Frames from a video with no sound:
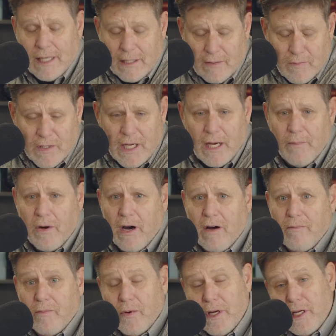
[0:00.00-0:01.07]
Take some time
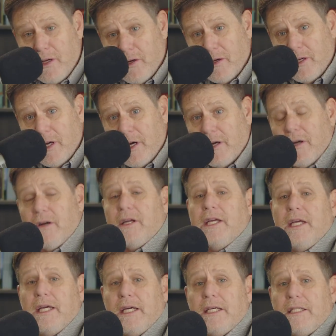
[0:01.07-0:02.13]
off. Bring your younger
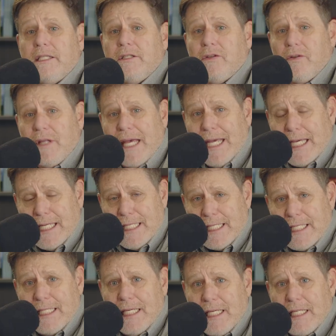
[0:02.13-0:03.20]
kids so they can
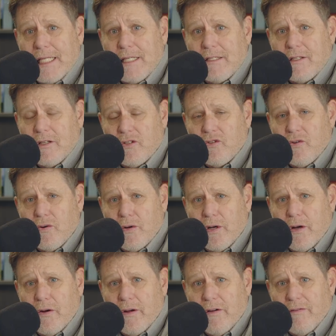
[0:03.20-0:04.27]
see this
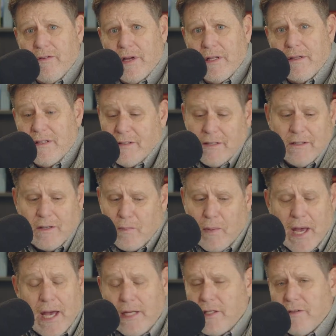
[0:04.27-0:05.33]
extraordinary event. This is a
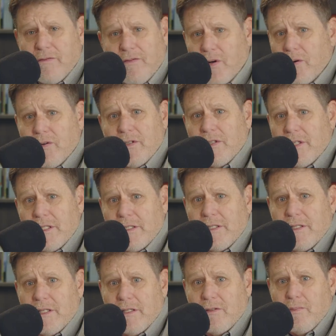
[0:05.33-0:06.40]
pageant, folks.
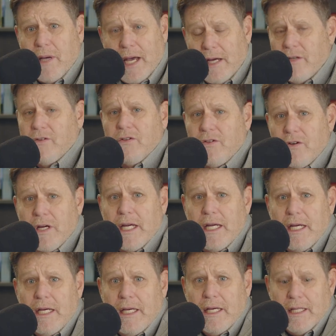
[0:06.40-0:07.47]
It's pageantry.
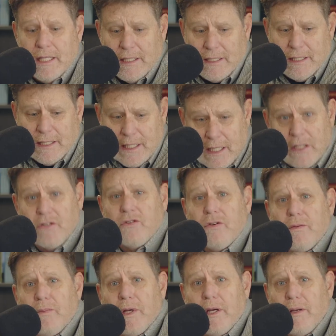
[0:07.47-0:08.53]
This is
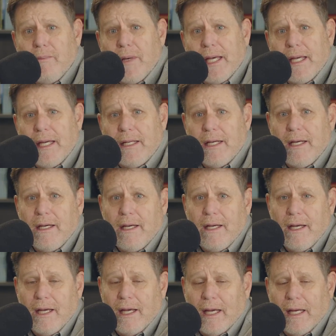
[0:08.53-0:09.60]
history being made.
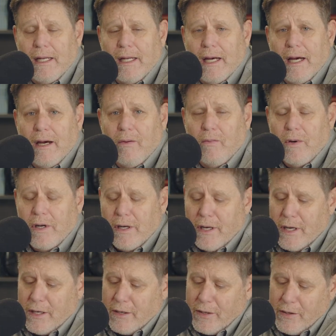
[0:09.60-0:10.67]
And what an
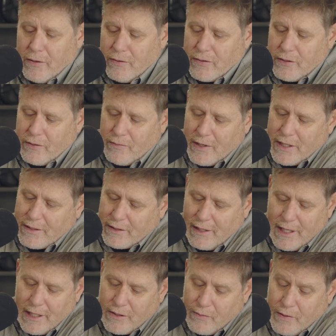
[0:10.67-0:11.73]
honor to host it. Russ,
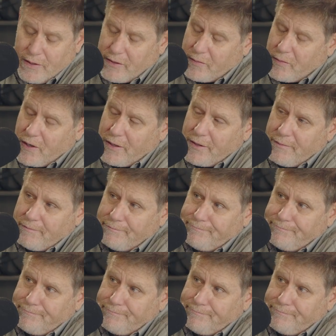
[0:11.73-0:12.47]
glad you're with us, brother.